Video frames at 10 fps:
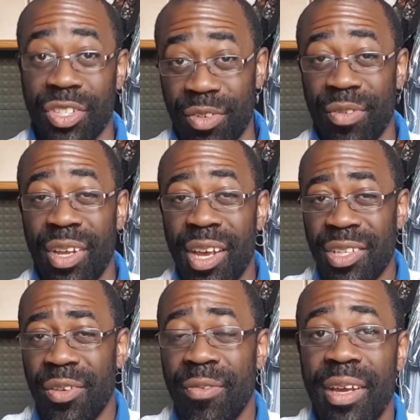Do
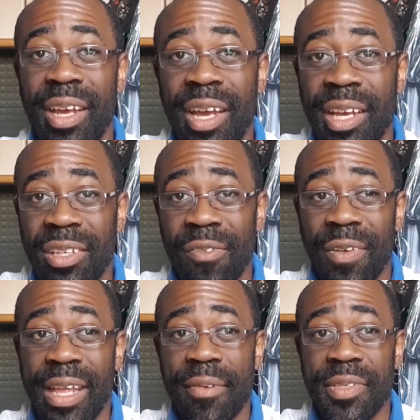you
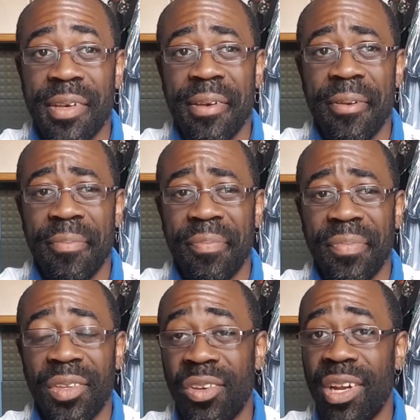think that was a
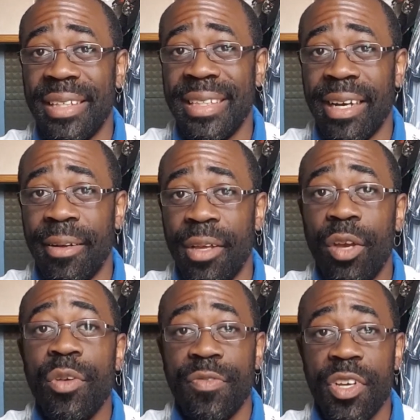good idea?
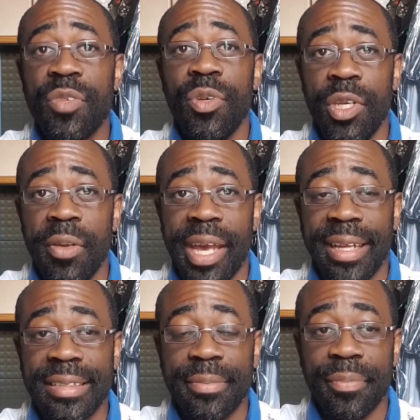Which version will you
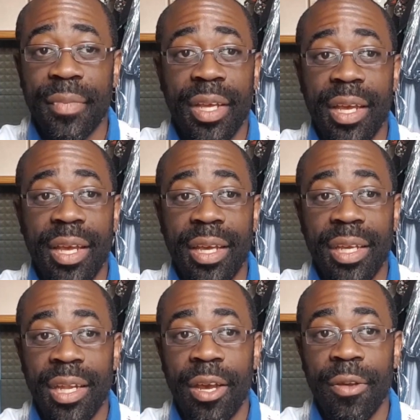get?
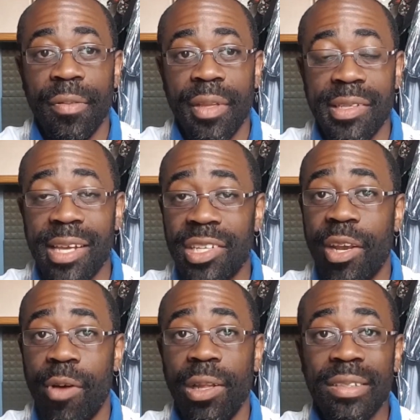You know, there's actually
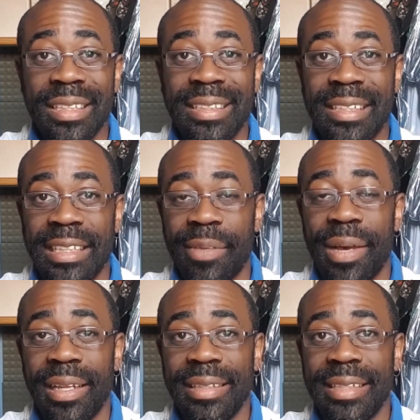quite a lot to discuss
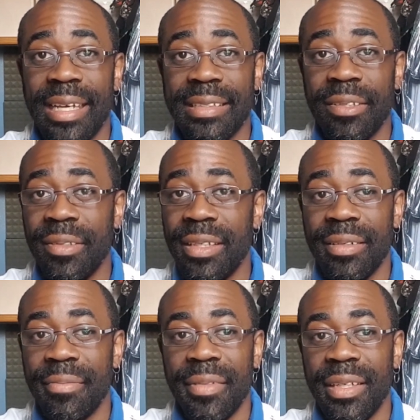about this here. So
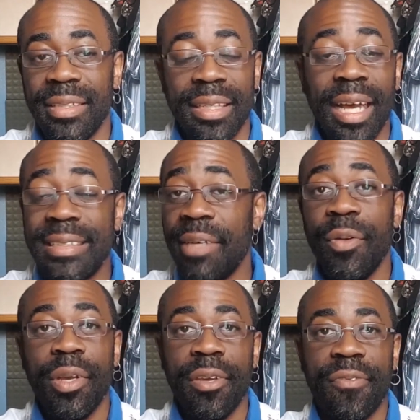guys, tell me
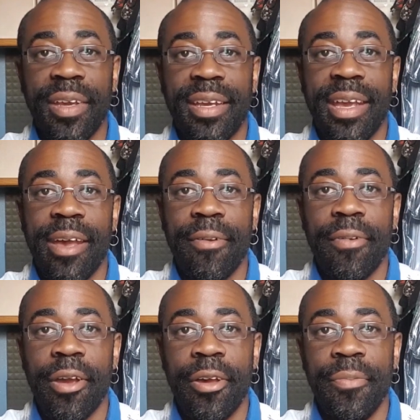what you think
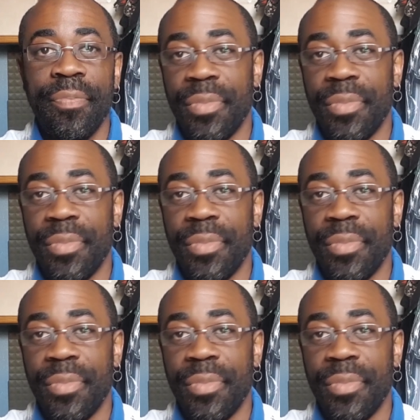here.